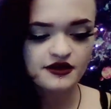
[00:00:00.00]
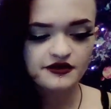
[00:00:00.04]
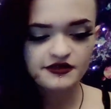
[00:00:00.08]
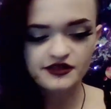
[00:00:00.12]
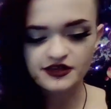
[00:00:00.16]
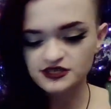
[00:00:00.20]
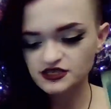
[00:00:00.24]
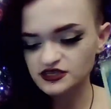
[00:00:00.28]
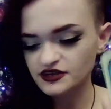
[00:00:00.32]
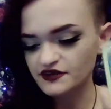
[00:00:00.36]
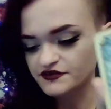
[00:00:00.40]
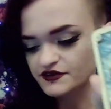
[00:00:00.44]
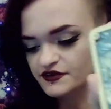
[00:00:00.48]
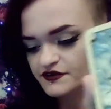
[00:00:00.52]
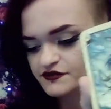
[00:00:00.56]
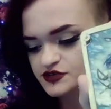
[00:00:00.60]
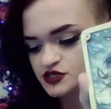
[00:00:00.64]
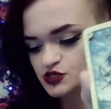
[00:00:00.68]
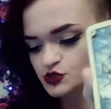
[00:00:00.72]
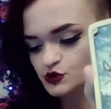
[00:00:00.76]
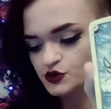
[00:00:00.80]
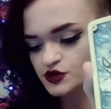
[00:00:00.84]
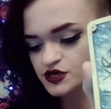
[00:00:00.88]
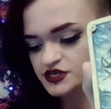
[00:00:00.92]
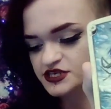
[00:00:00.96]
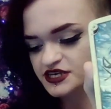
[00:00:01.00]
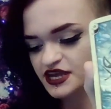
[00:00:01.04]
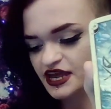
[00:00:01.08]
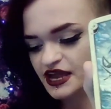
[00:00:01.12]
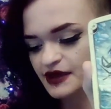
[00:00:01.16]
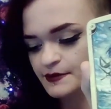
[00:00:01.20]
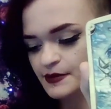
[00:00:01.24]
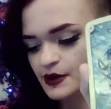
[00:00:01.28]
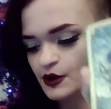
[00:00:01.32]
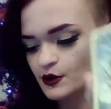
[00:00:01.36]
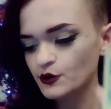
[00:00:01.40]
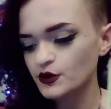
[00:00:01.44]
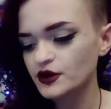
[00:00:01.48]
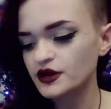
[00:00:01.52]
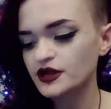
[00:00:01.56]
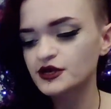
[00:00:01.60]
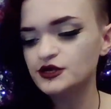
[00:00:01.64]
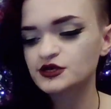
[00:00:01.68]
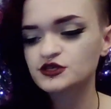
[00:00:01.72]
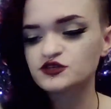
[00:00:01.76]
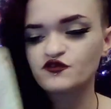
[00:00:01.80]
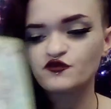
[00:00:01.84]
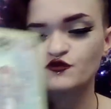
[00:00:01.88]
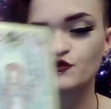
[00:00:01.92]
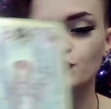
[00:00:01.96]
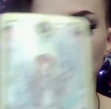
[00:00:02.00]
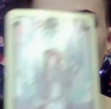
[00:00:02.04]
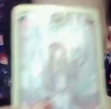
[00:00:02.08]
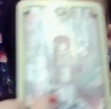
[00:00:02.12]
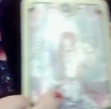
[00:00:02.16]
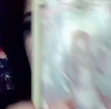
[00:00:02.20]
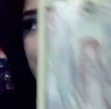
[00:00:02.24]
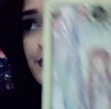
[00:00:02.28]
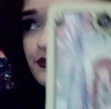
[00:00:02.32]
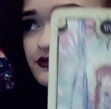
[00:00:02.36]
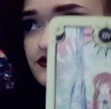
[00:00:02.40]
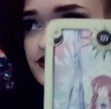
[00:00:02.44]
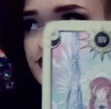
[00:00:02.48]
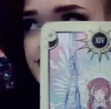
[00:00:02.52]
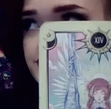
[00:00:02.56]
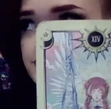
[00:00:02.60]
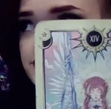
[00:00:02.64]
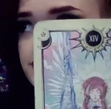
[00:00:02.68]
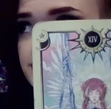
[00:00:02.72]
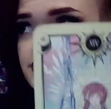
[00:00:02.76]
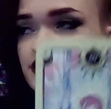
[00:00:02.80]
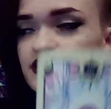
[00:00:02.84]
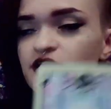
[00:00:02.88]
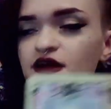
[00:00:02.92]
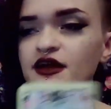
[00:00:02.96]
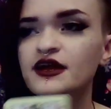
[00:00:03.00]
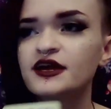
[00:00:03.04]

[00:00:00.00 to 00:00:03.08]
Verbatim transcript: the Seven of Swords came out is for Temperance.